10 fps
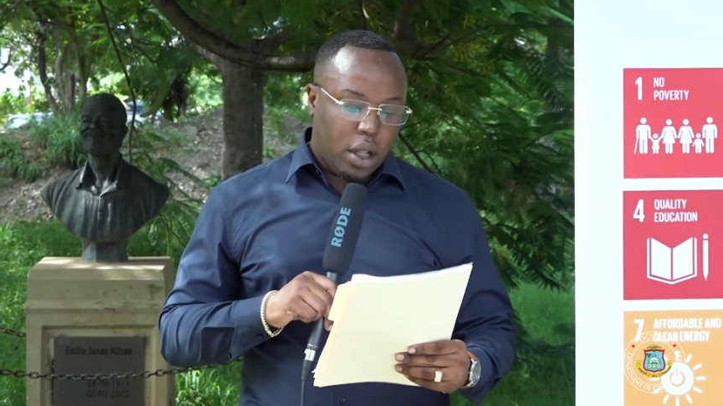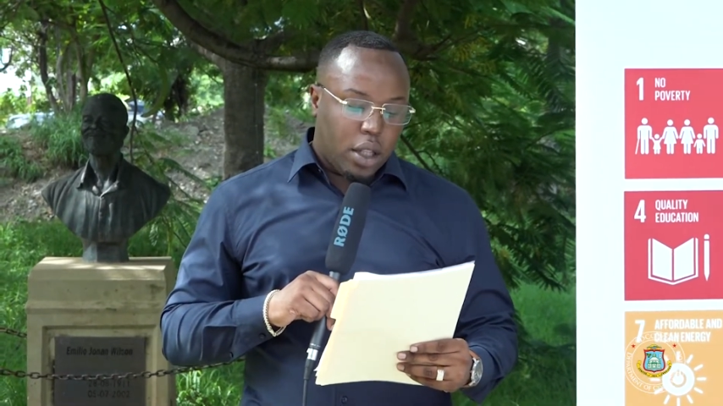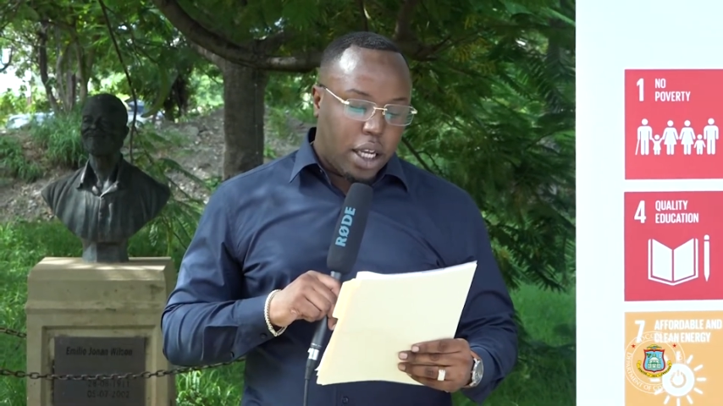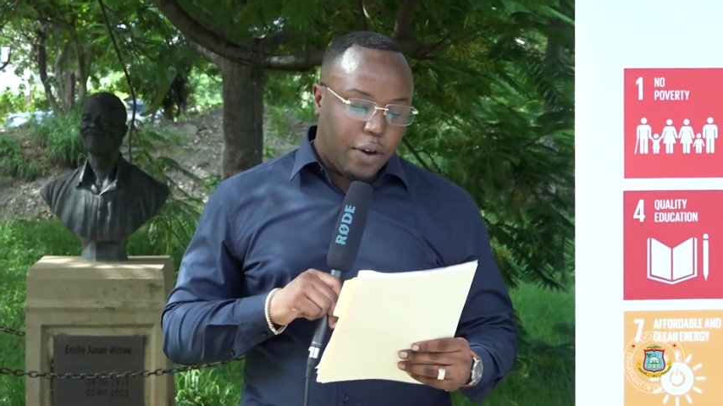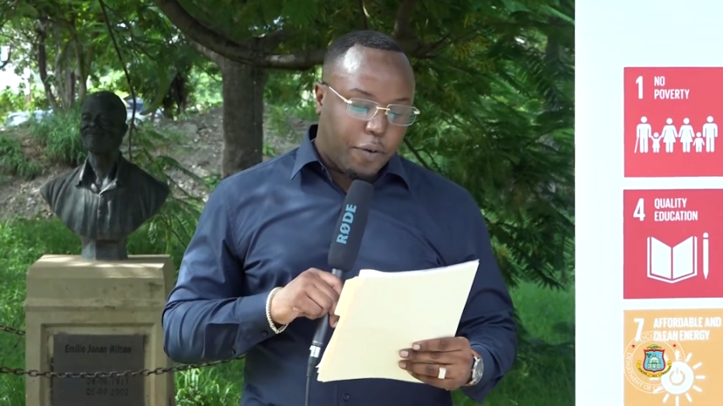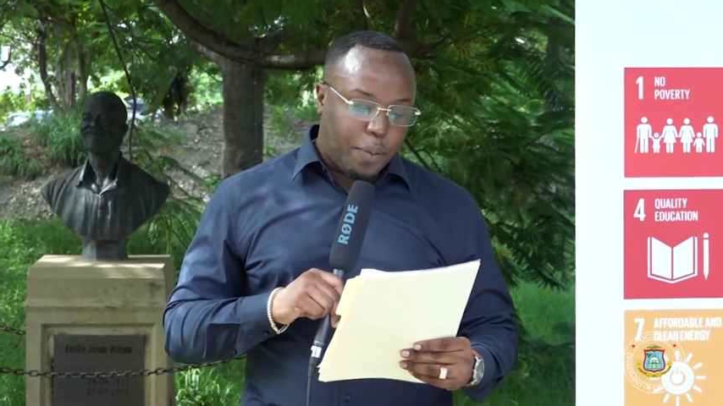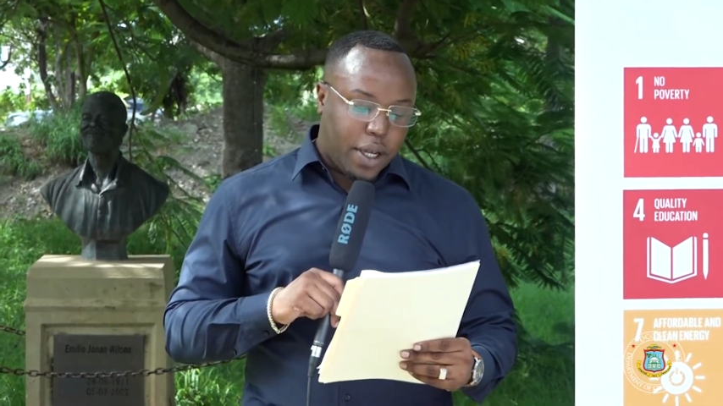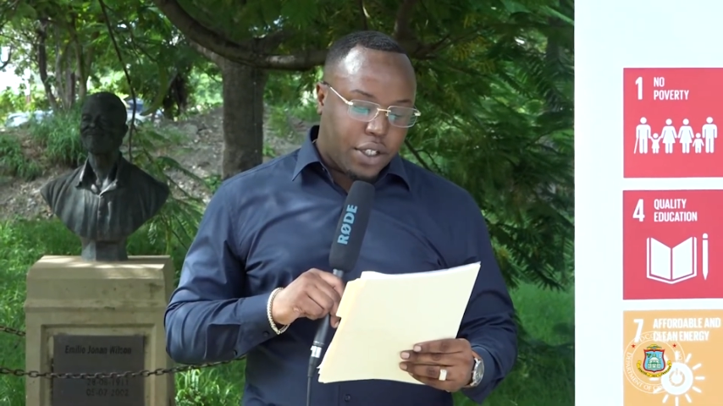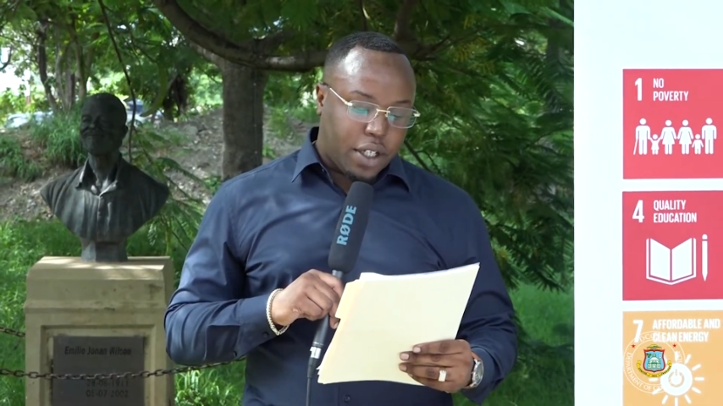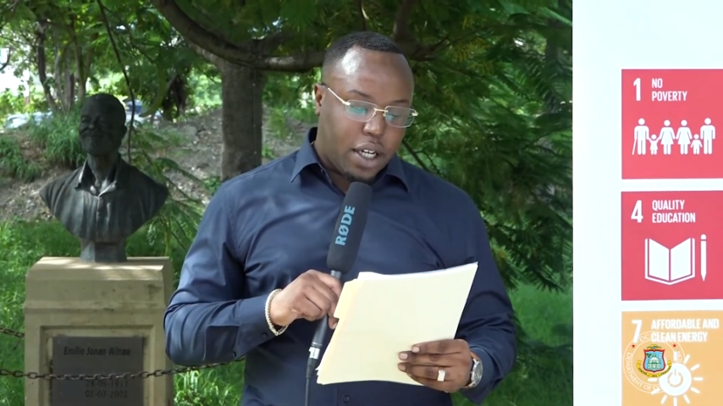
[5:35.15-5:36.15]
the
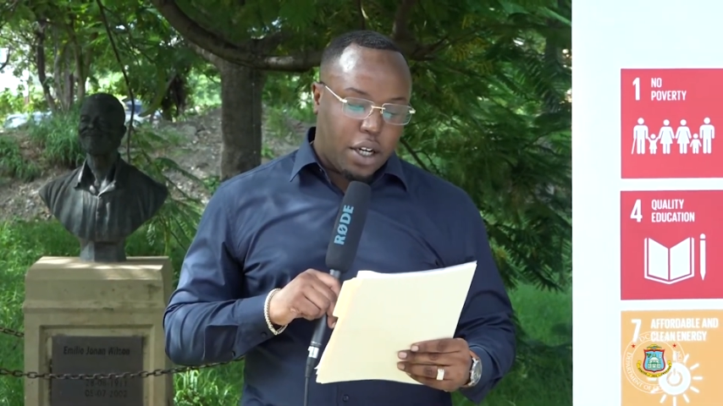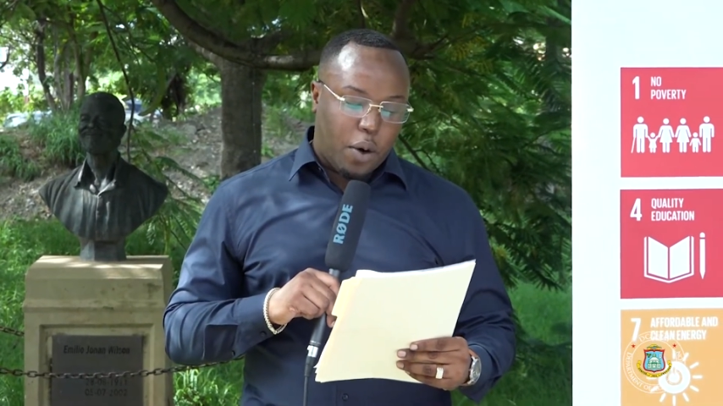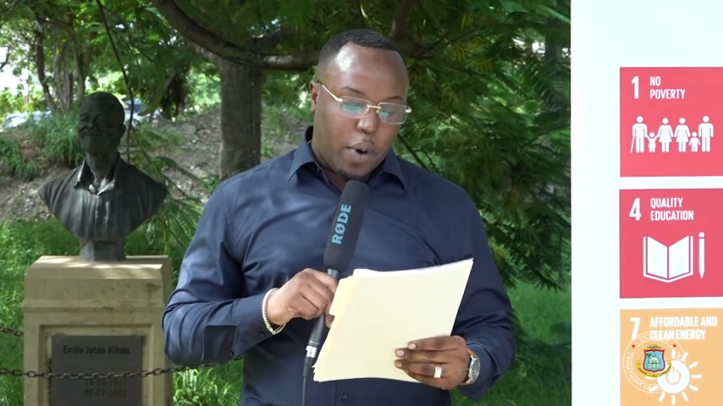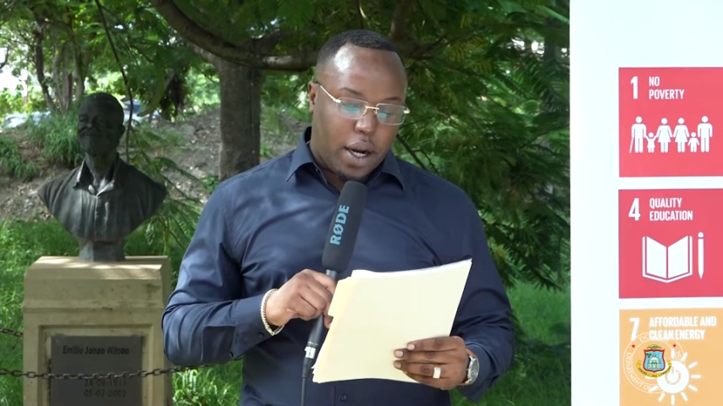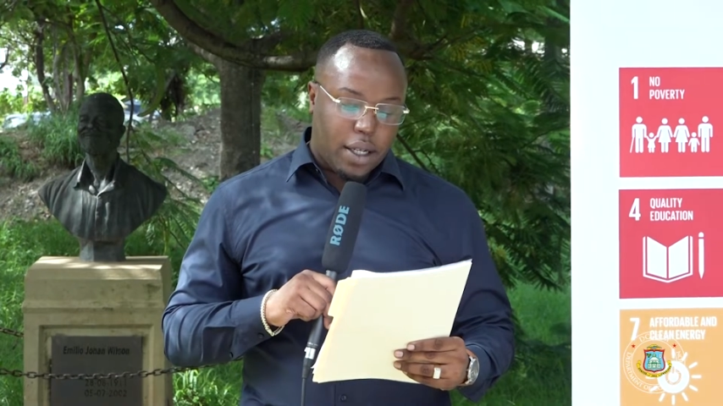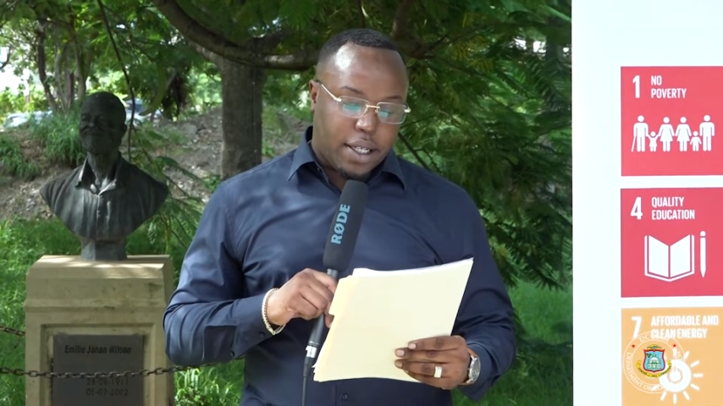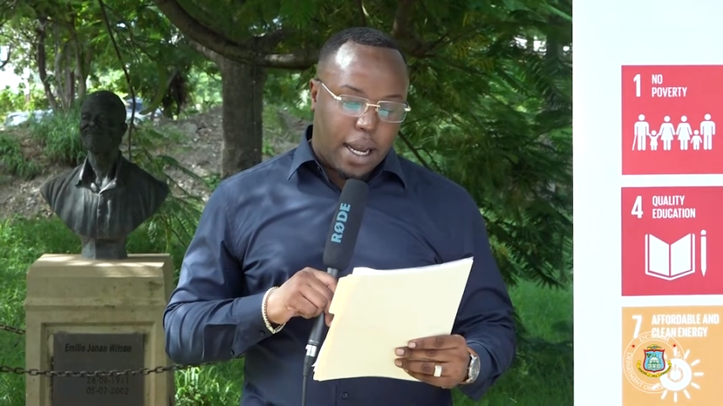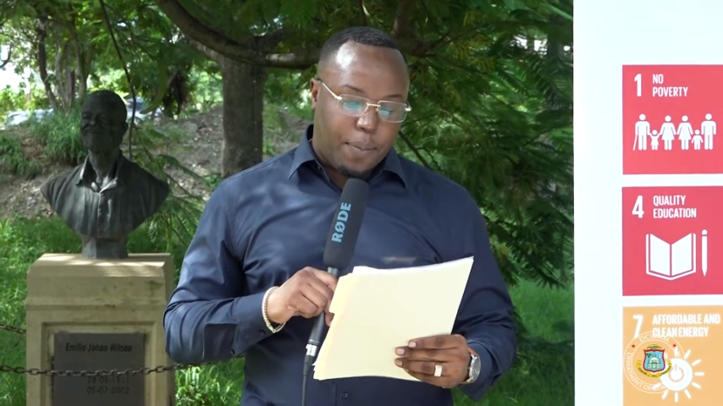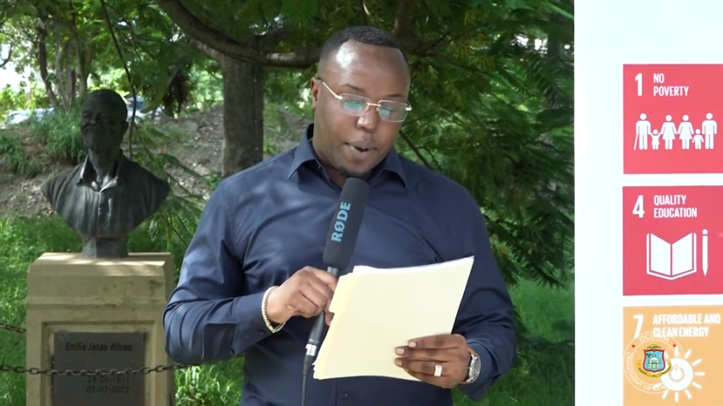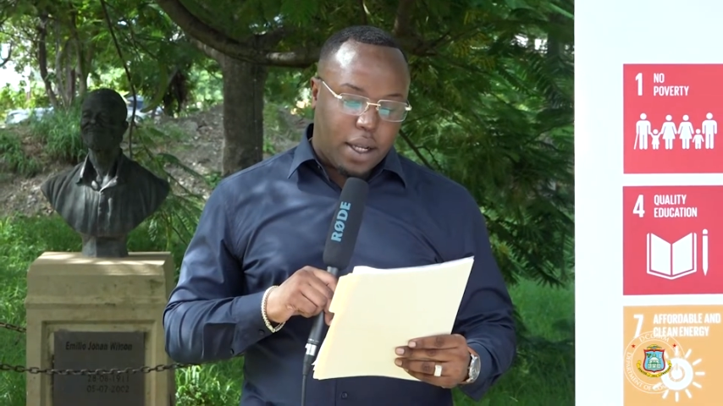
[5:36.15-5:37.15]
information and awareness
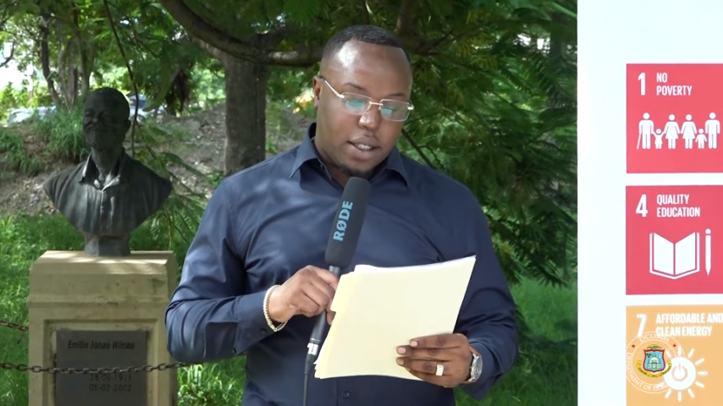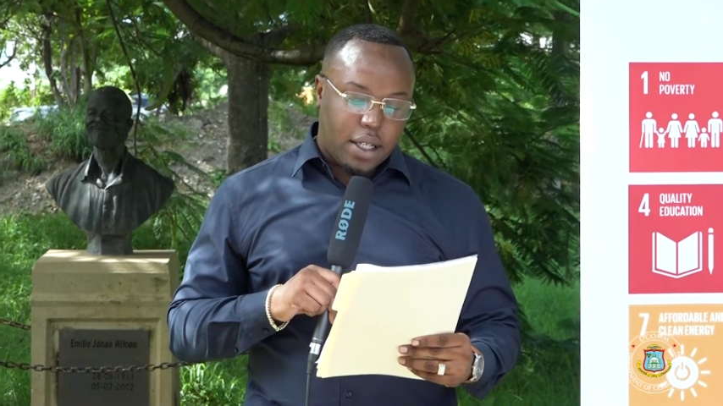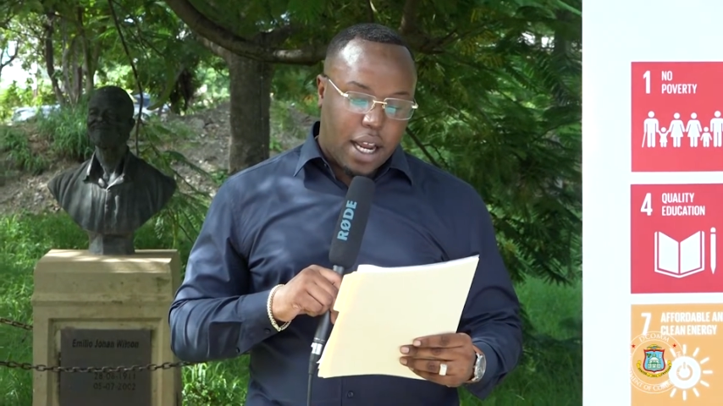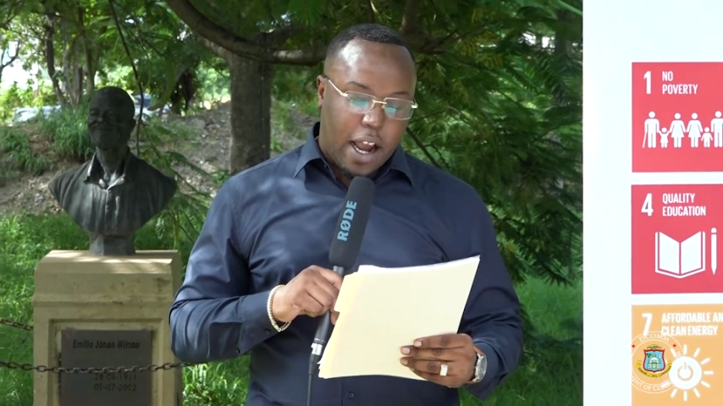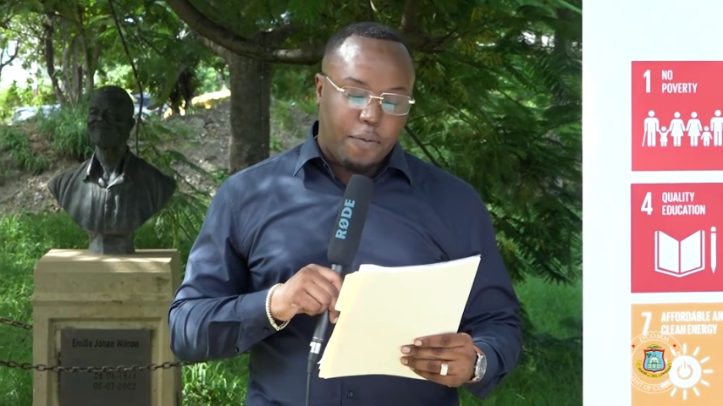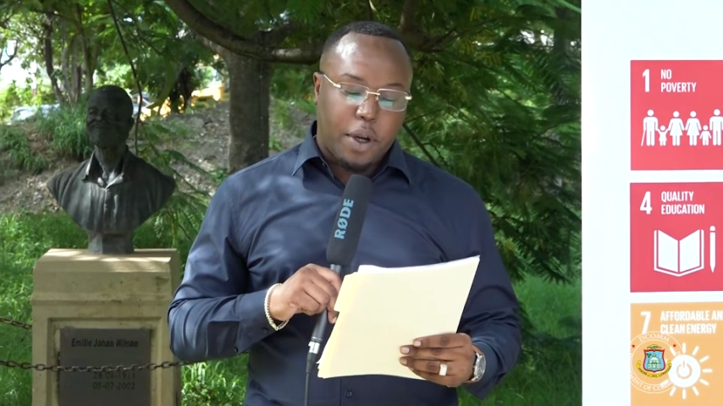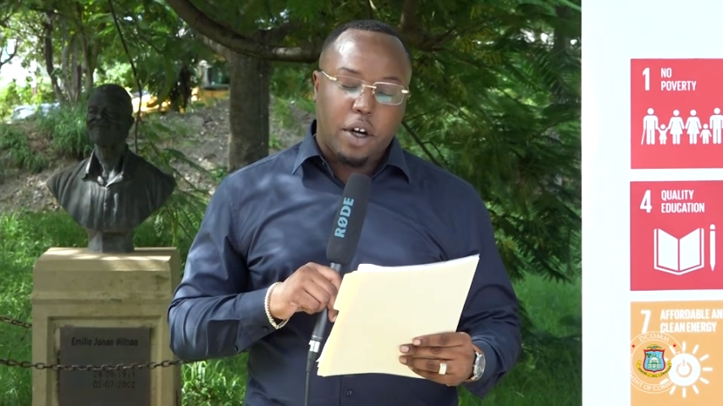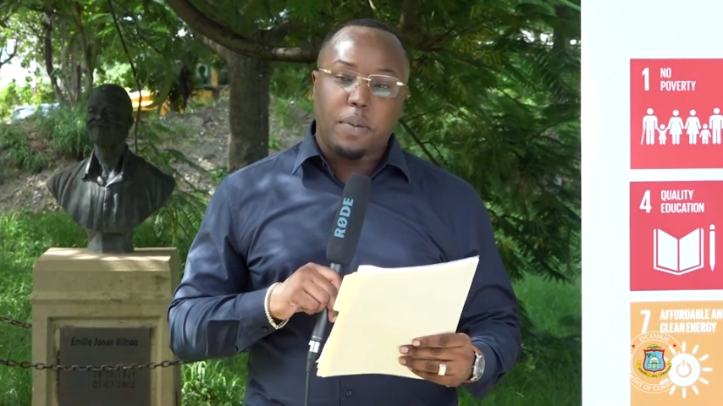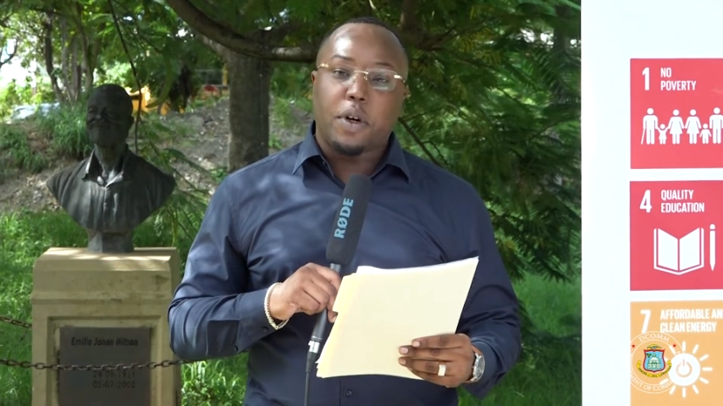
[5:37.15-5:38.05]
campaigns have become